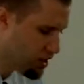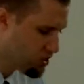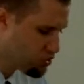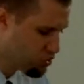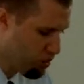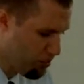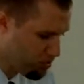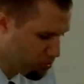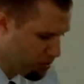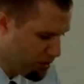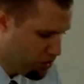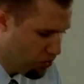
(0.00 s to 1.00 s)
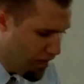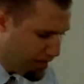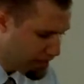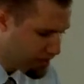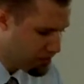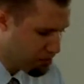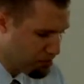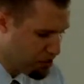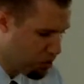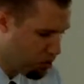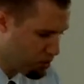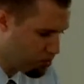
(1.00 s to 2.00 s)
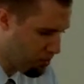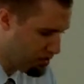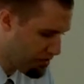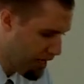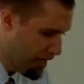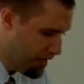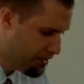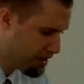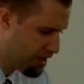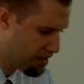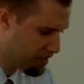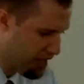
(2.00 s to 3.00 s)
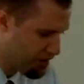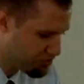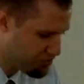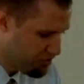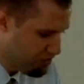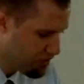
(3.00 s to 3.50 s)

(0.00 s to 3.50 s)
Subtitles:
2 women will be grinding at the mill, one will be taken and the other left.